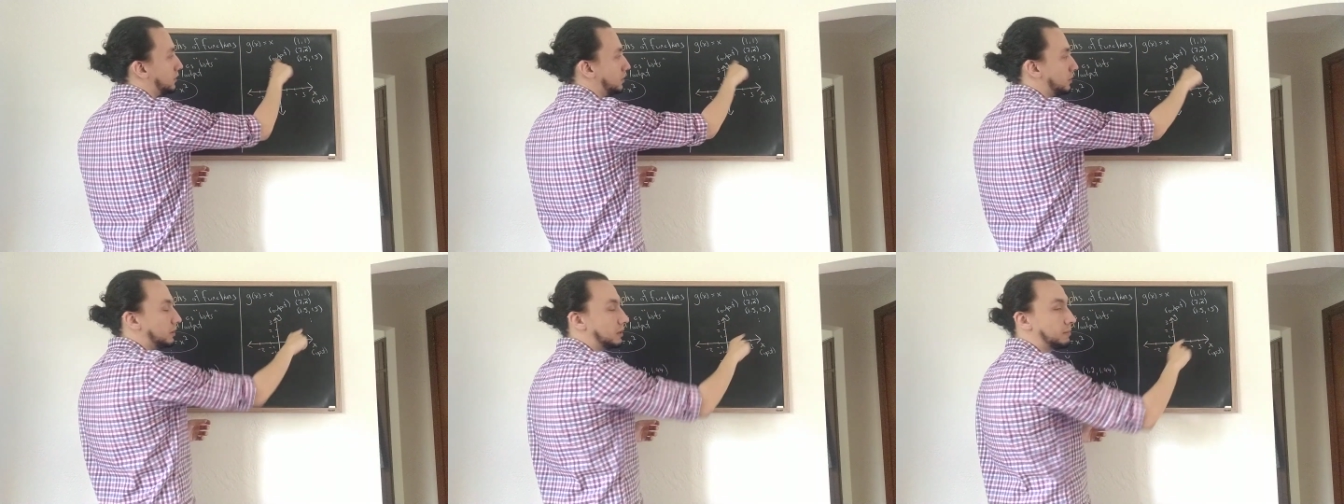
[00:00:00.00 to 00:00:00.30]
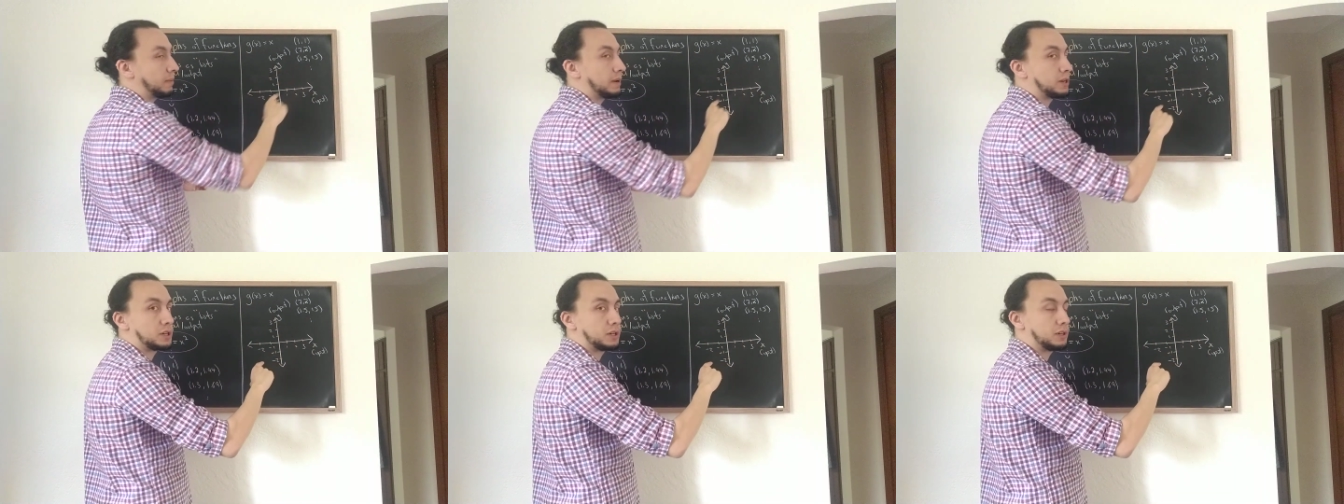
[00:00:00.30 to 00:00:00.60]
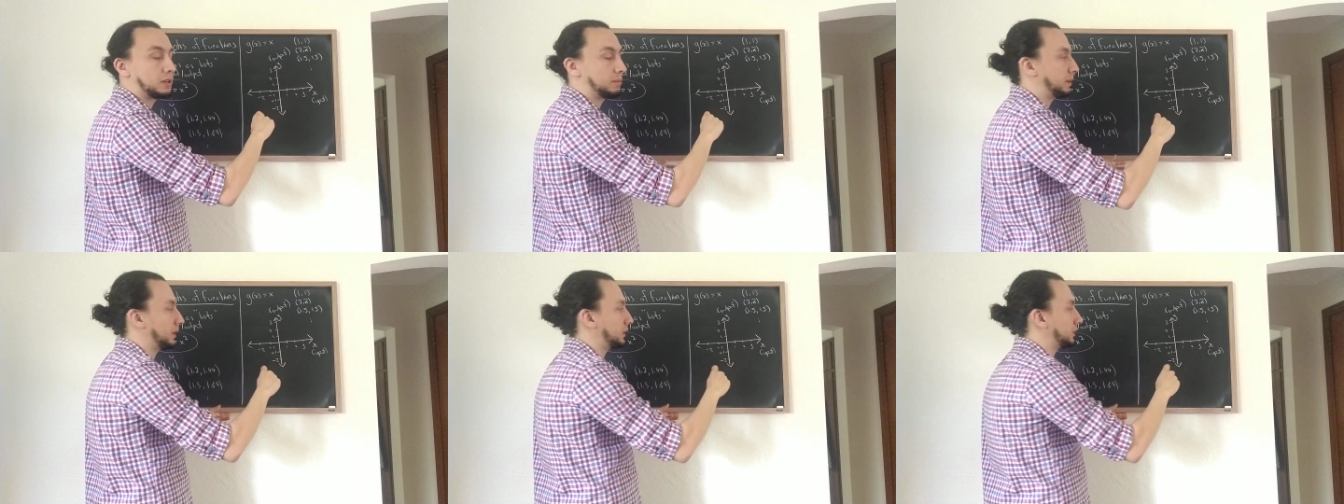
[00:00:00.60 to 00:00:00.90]

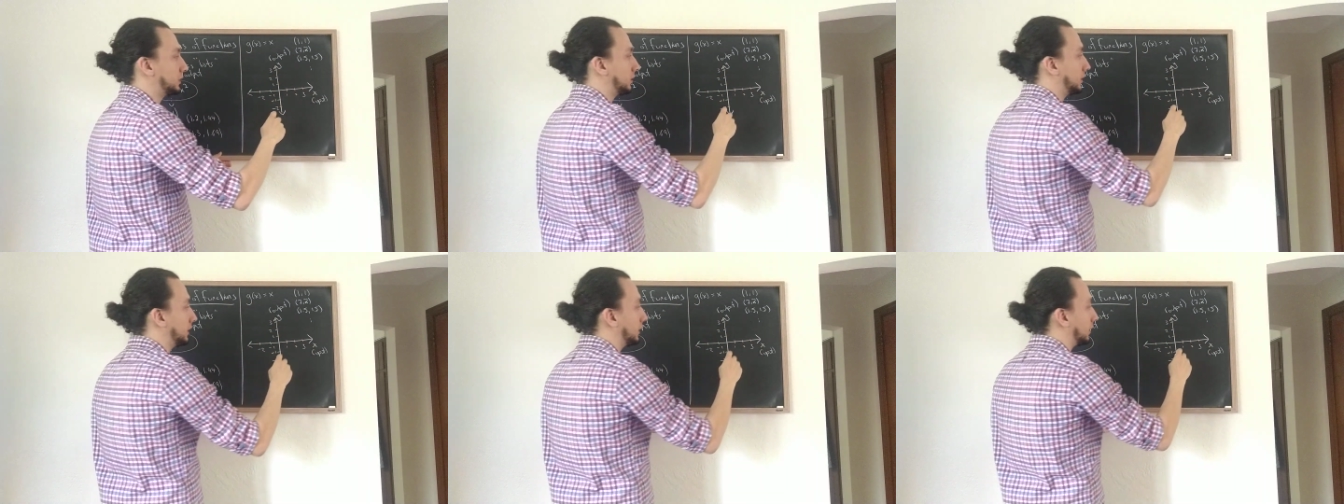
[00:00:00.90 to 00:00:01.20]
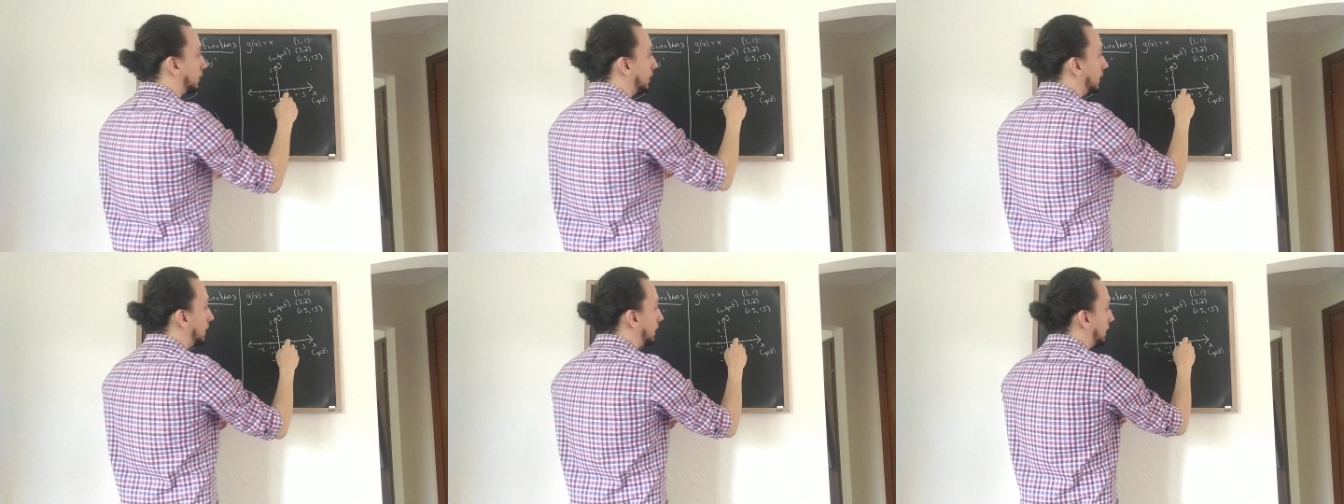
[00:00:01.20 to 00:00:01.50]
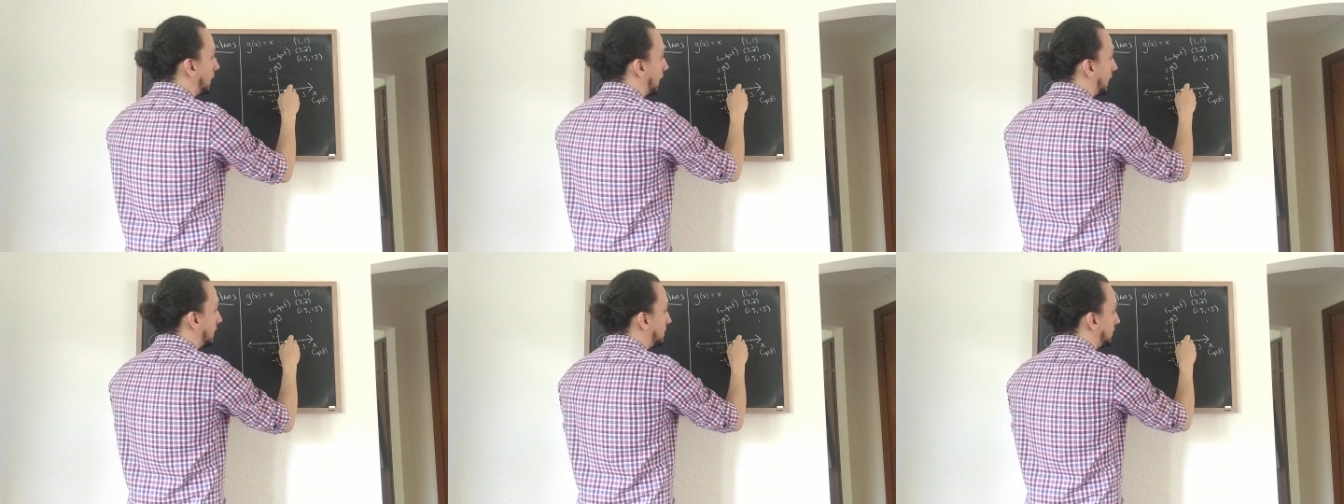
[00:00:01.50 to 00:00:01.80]
two-dimensional picture here.
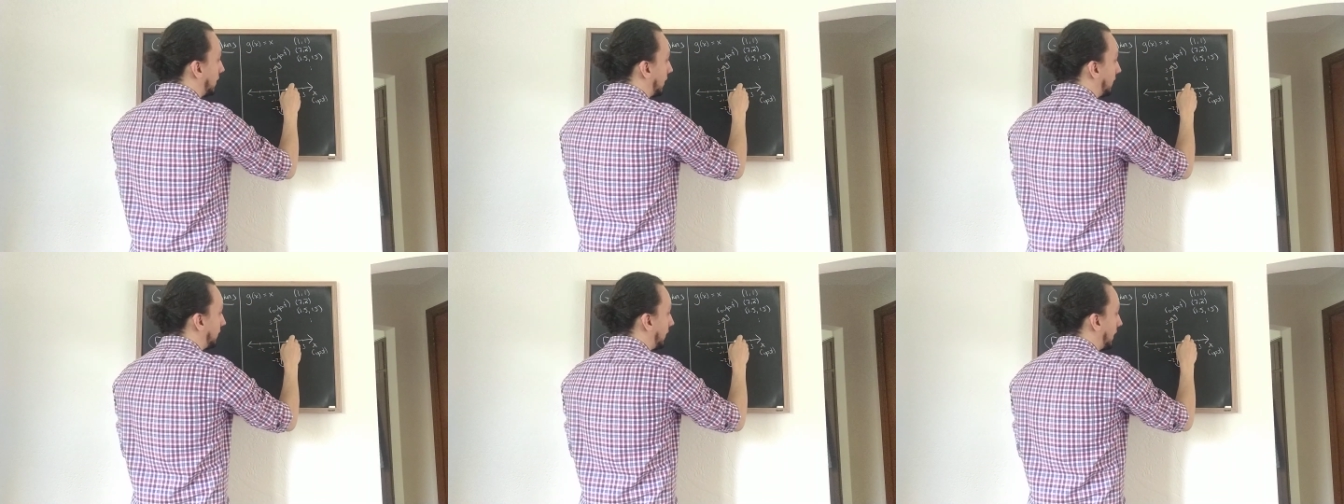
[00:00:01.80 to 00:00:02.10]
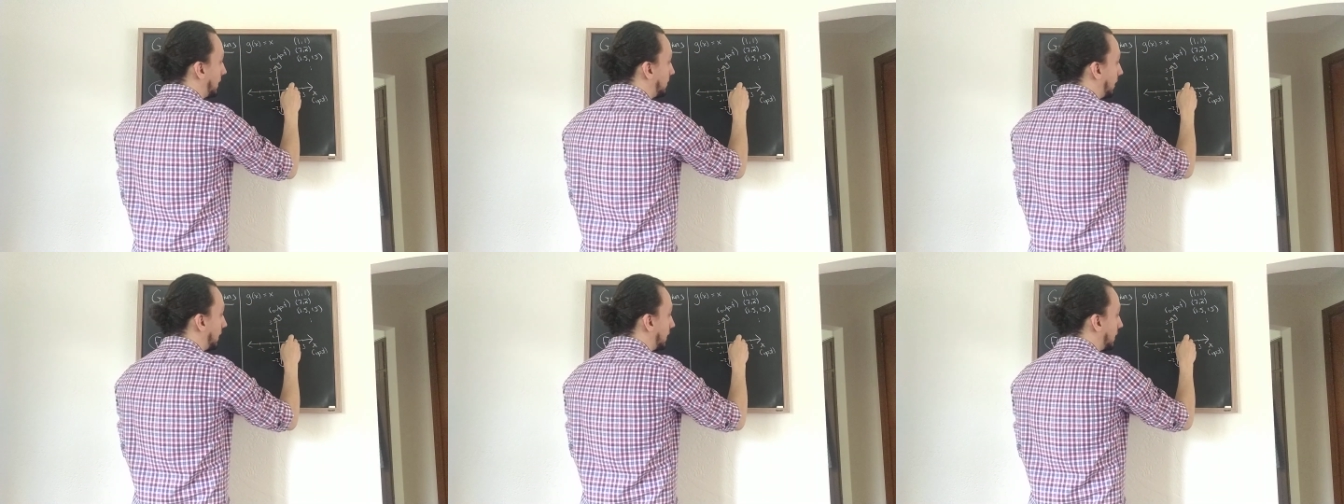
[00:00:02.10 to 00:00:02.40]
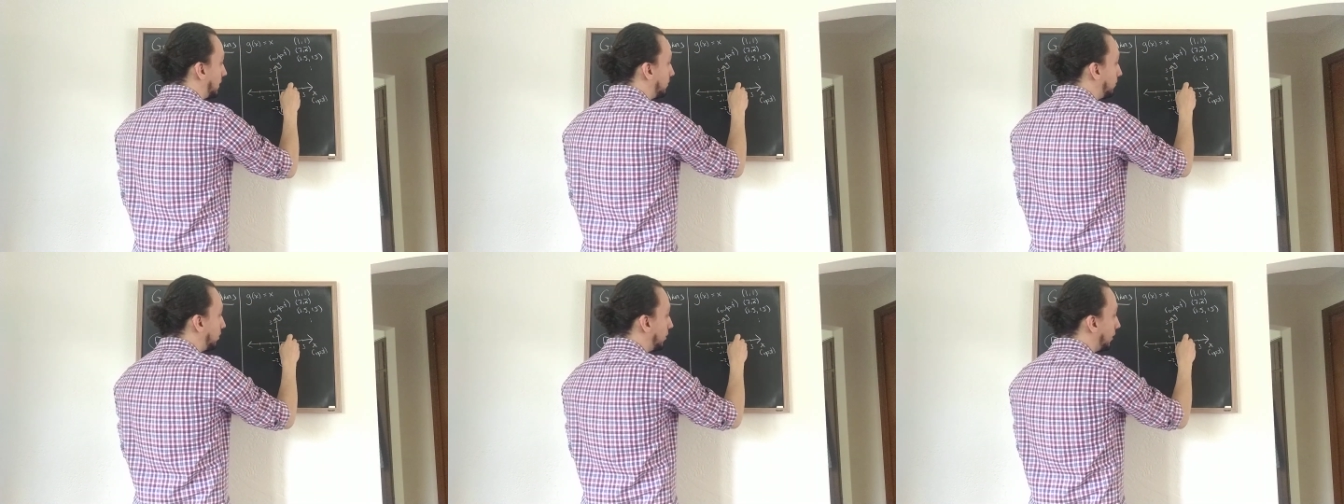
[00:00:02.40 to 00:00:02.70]
I, I find my
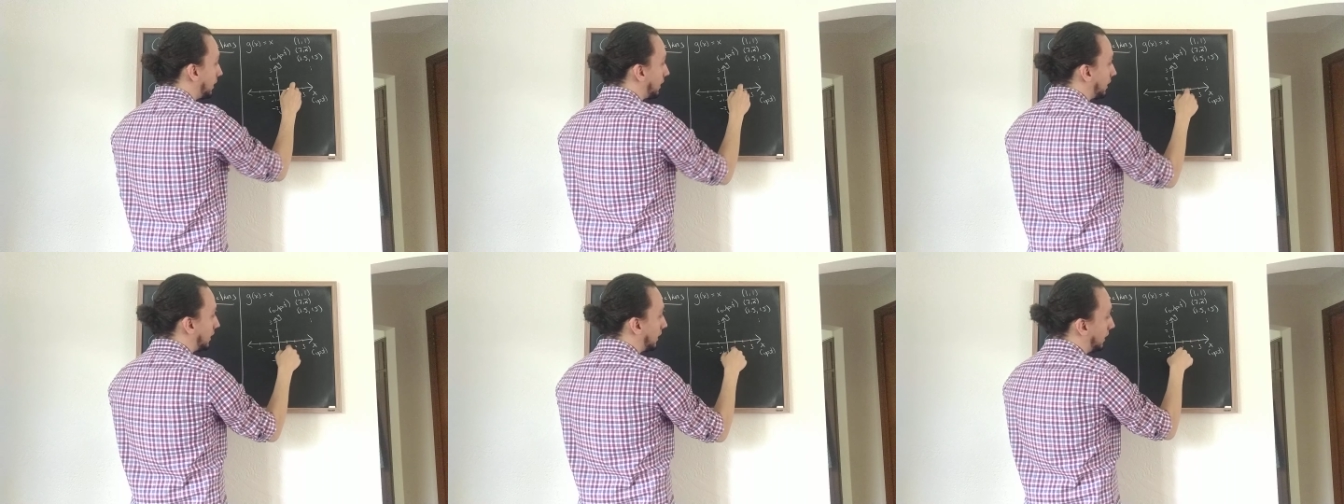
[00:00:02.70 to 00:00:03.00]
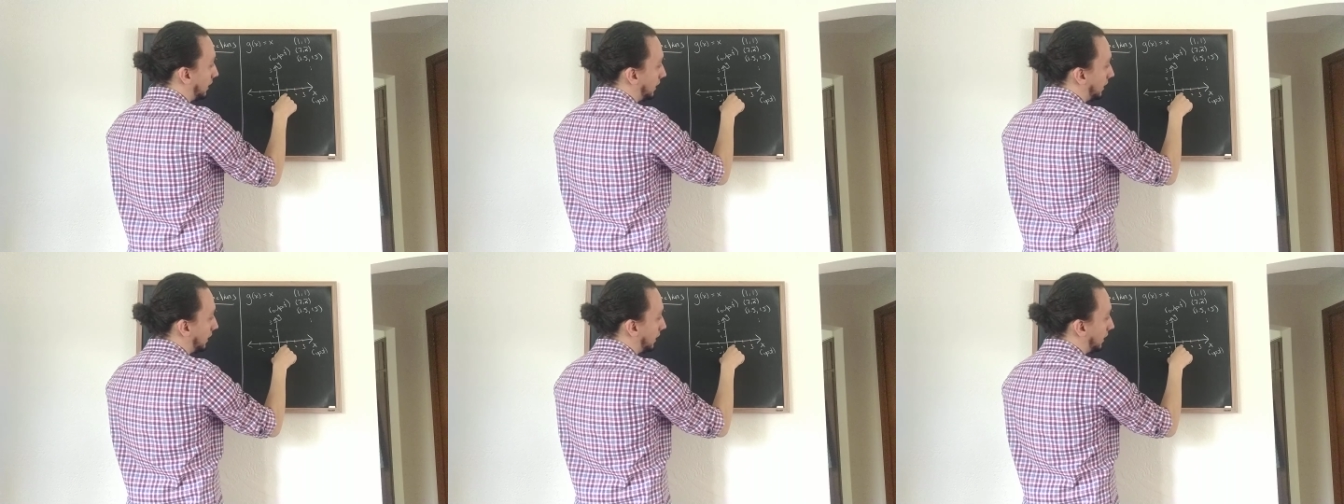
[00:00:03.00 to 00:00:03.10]
input,